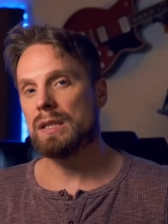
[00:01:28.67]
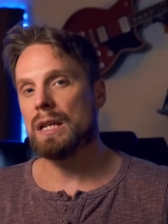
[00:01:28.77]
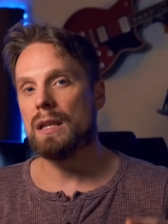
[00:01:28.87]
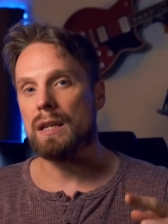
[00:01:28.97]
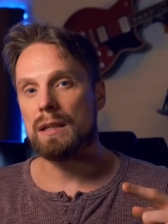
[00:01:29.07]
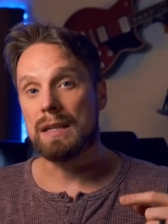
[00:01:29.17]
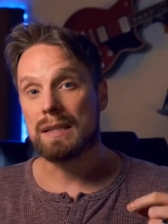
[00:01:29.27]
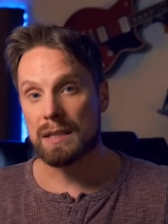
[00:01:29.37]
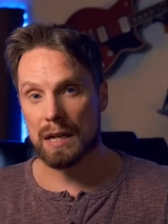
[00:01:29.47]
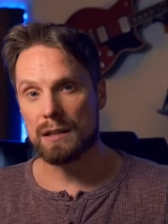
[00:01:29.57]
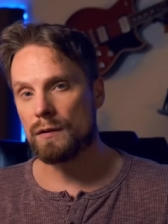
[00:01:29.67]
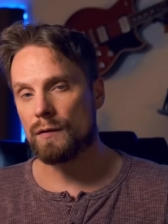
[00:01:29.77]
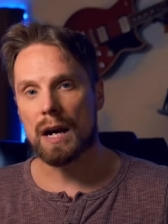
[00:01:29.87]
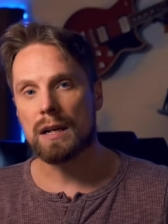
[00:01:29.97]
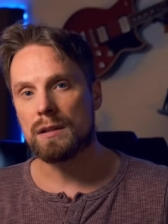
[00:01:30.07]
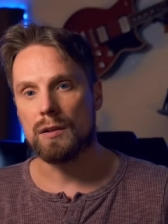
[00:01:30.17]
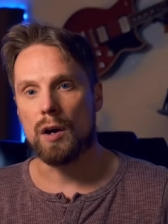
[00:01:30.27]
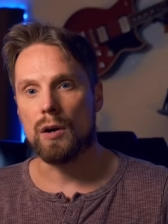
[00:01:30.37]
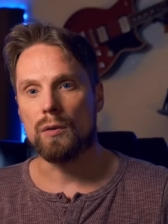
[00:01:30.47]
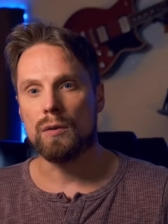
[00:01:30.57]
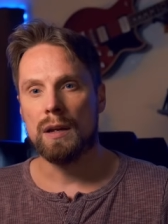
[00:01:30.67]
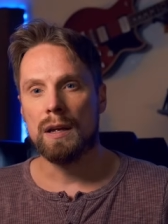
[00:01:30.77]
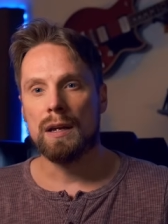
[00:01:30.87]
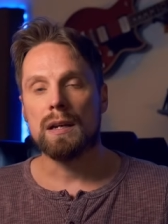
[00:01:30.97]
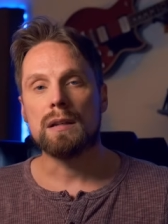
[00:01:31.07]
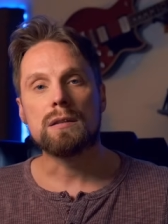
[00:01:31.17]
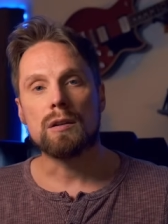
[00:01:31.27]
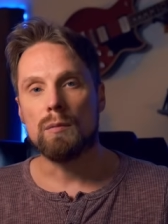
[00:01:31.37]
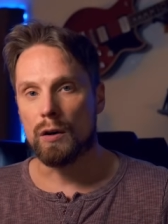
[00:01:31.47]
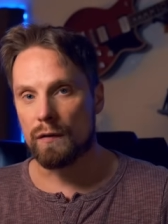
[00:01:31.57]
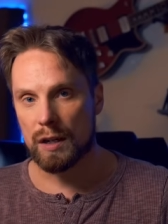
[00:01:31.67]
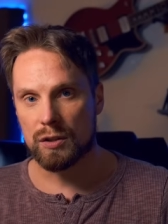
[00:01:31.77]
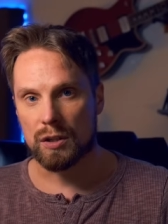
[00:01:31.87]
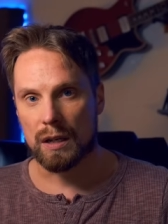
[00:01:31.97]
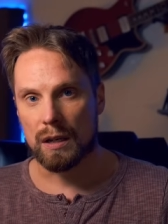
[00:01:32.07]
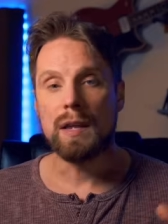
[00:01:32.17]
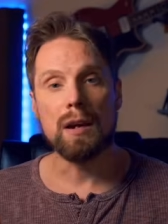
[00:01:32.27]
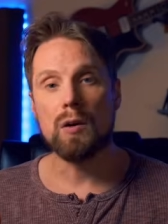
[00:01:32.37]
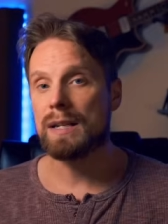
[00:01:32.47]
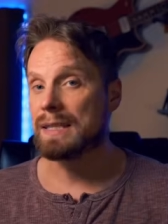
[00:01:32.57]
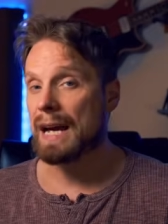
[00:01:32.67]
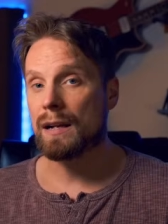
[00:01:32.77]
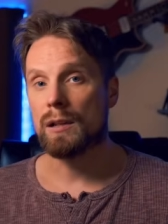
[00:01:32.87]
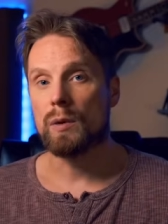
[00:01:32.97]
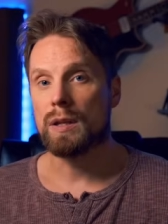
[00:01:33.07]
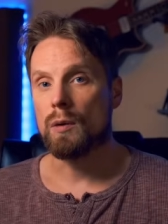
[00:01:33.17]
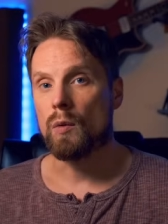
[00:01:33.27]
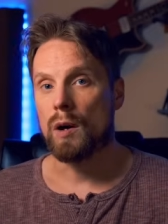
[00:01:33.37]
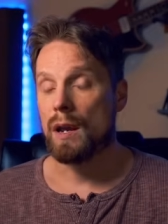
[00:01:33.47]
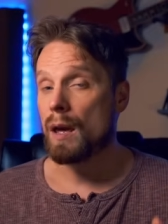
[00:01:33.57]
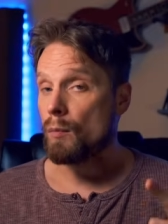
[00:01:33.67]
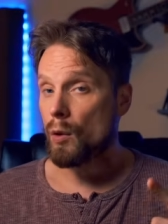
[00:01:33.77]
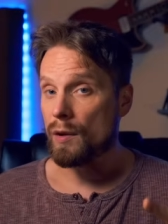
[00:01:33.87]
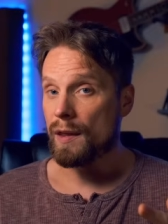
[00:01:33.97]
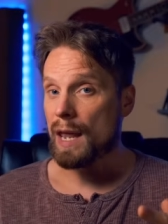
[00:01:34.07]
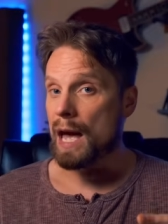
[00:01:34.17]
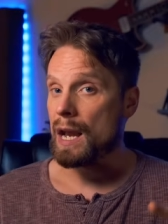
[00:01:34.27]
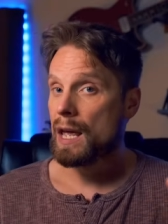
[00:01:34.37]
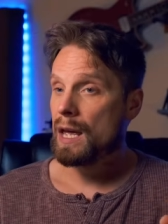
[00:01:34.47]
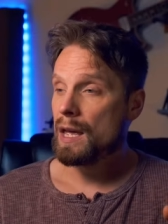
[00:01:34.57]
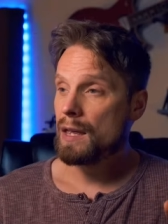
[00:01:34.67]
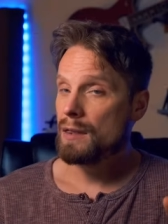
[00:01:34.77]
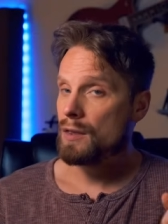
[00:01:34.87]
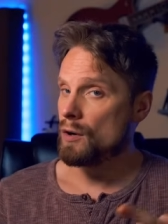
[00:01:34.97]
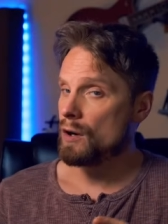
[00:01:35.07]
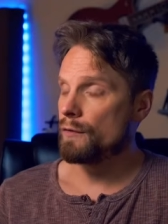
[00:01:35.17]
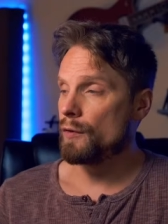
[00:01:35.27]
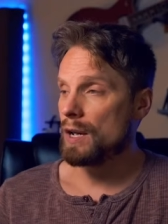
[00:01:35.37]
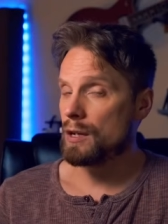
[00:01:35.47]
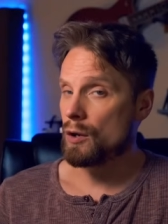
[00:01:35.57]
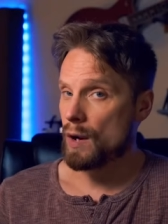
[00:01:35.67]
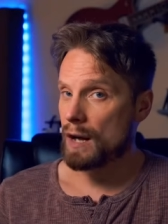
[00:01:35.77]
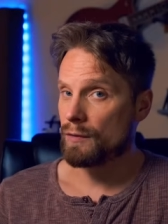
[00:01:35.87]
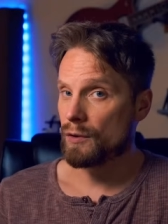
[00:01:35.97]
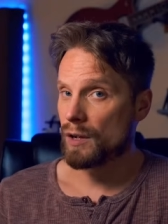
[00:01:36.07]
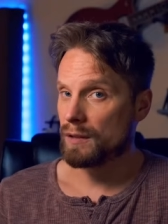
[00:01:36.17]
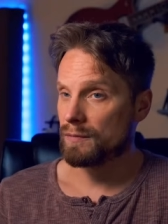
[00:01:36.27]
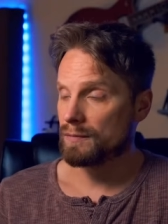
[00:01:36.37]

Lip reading: thing that decisive guys know is their motivation. They know exactly what they want, and more than that, they're not afraid to go after it.